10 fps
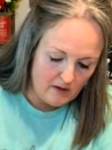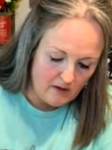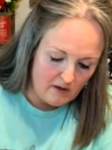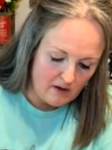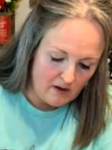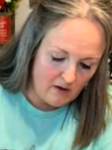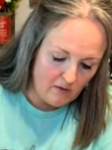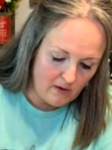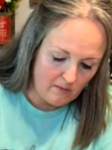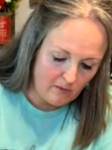Now
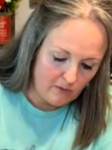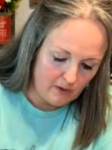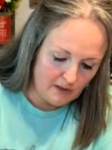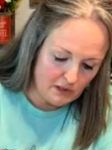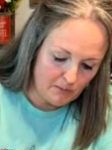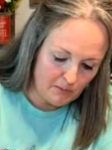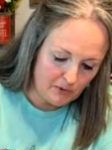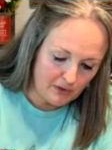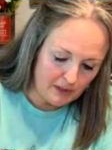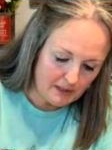I'm going to
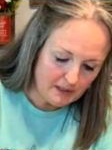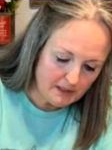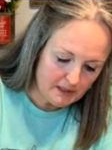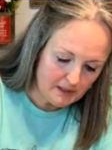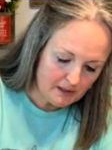put